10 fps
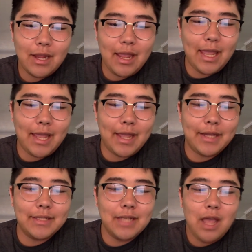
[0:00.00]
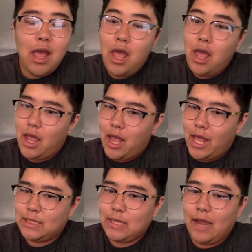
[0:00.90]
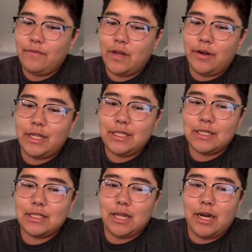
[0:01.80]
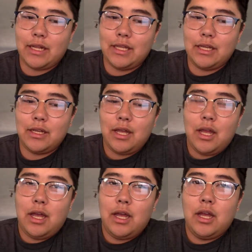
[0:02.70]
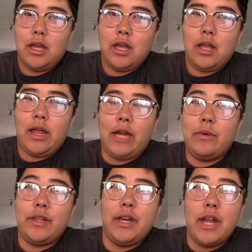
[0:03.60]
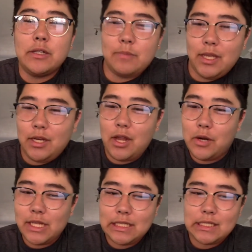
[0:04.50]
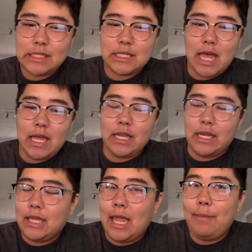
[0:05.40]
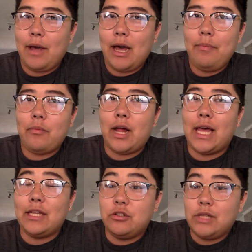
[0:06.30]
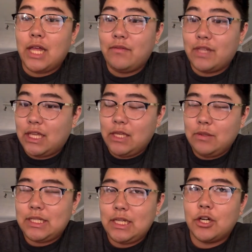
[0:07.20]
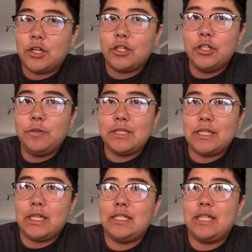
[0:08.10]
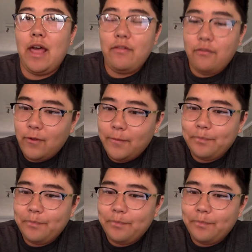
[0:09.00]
And as I've noticed, and I think anyone that knows me noticed that in K-pop, while I do love the cutesy girl groups and stuff,